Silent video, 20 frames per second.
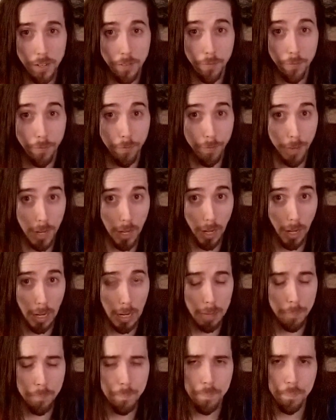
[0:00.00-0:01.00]

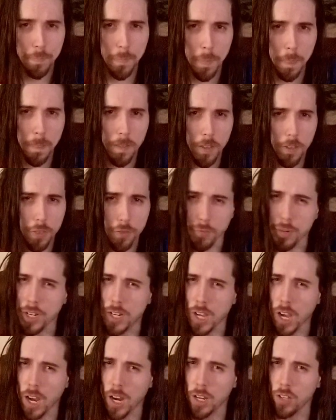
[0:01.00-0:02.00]
Vel, 3
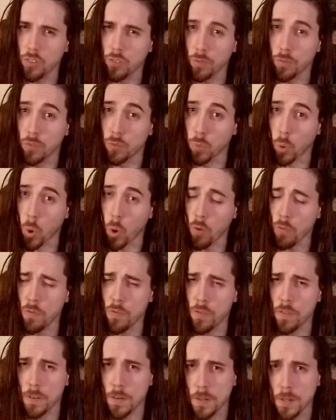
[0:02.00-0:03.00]
kinds of
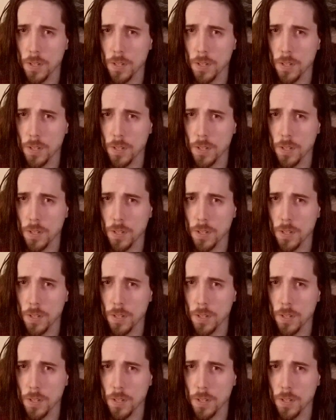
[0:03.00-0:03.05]
dwarf,